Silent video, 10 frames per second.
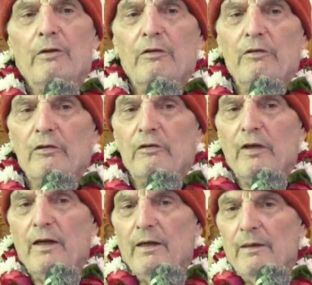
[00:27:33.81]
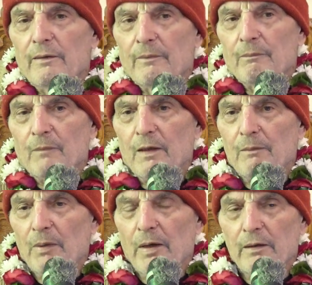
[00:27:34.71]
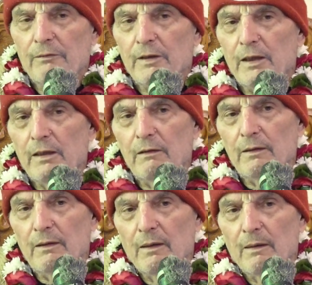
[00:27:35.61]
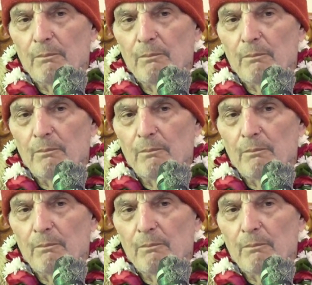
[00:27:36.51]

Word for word: does it say in Bhagavad Gita?